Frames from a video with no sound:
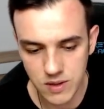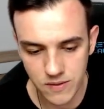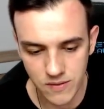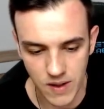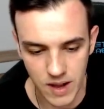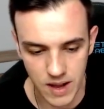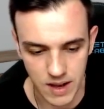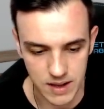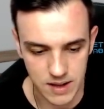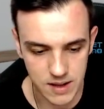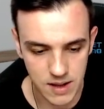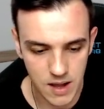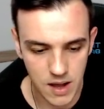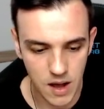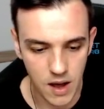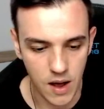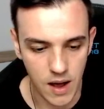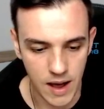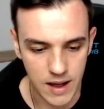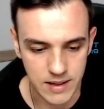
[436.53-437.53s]
valley
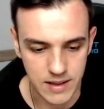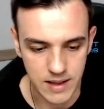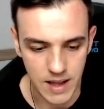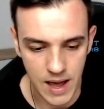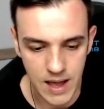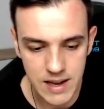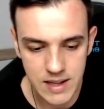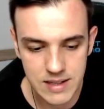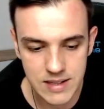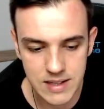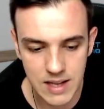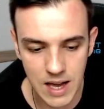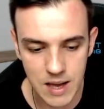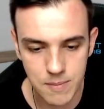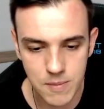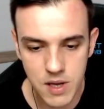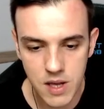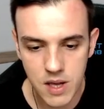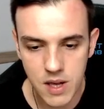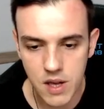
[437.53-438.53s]
at any
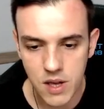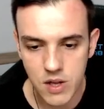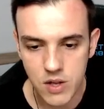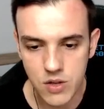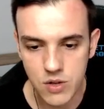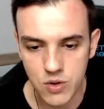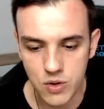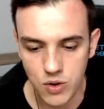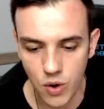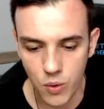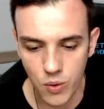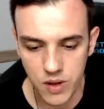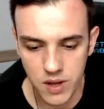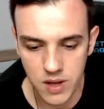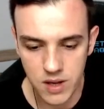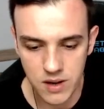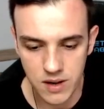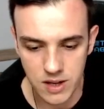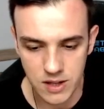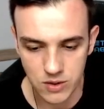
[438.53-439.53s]
time, you go
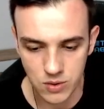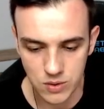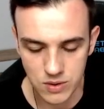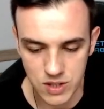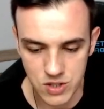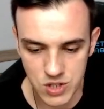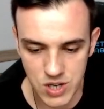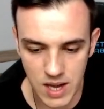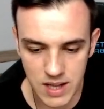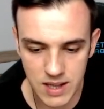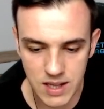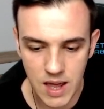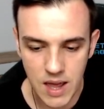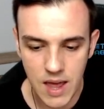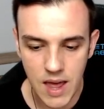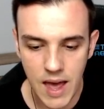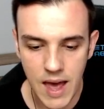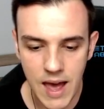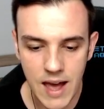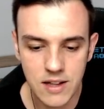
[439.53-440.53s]
here into the chat
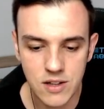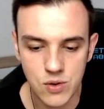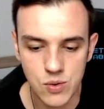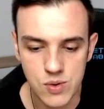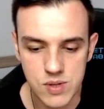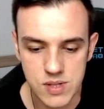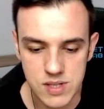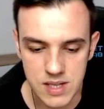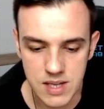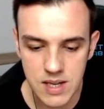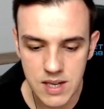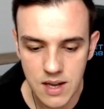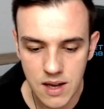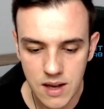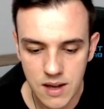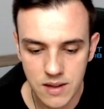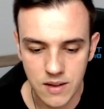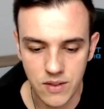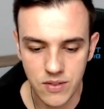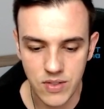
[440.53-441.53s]
and you see
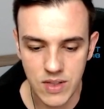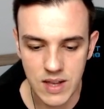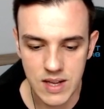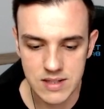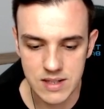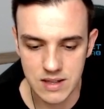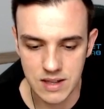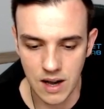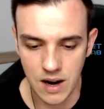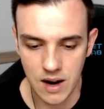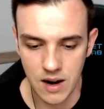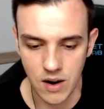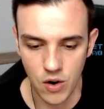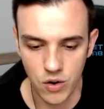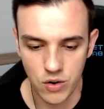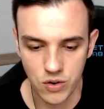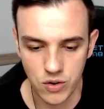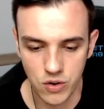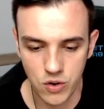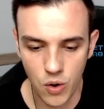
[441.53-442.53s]
the things that are
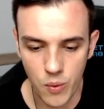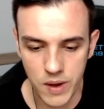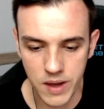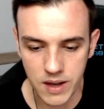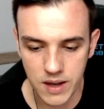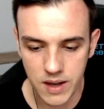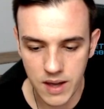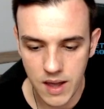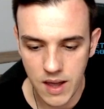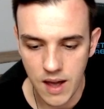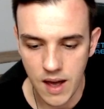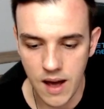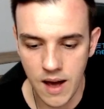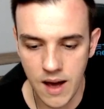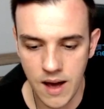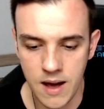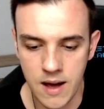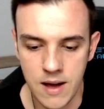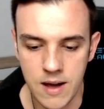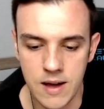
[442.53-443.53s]
ongoing.
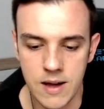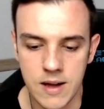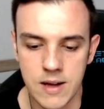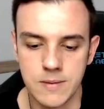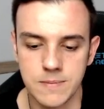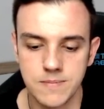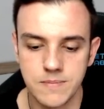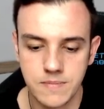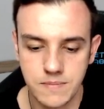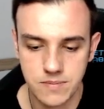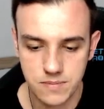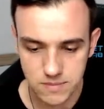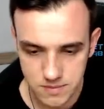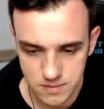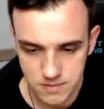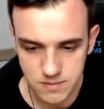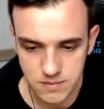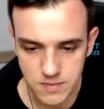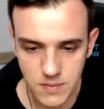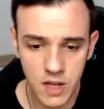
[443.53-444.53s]
Um,
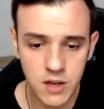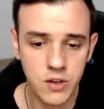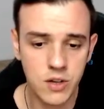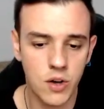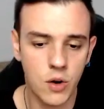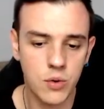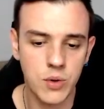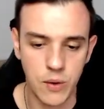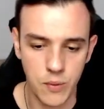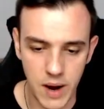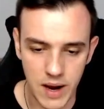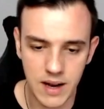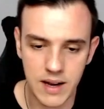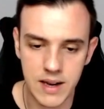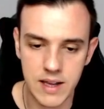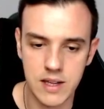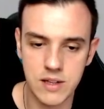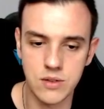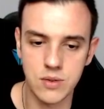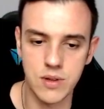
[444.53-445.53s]
and you go
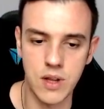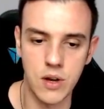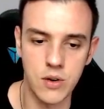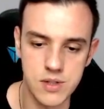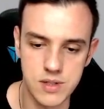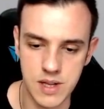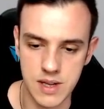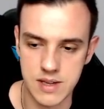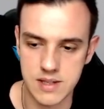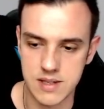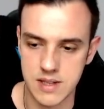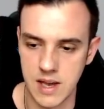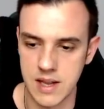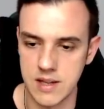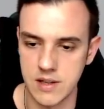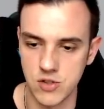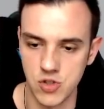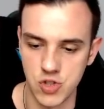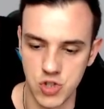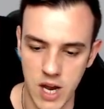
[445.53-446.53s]
directly into those things
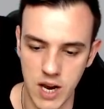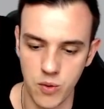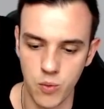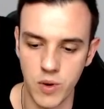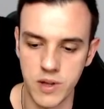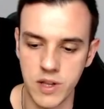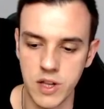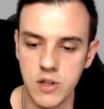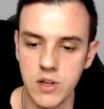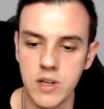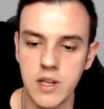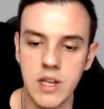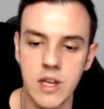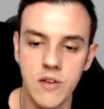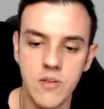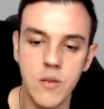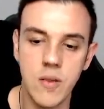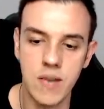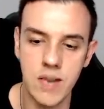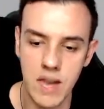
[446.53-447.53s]
and check whether you,
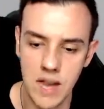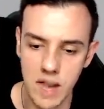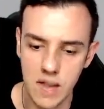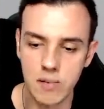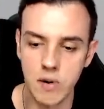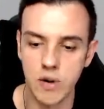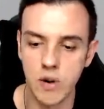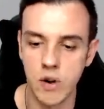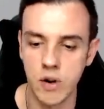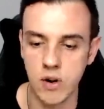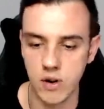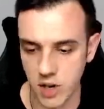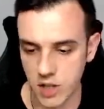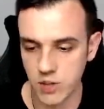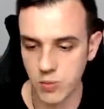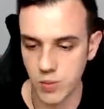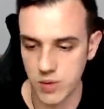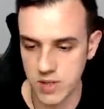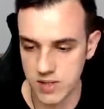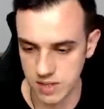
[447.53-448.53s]
if you can help or
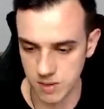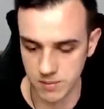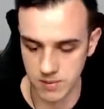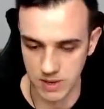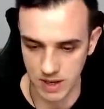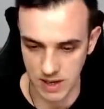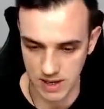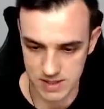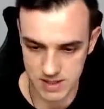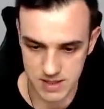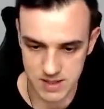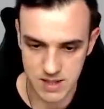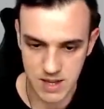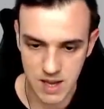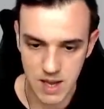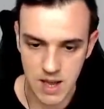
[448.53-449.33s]
not with some tasks.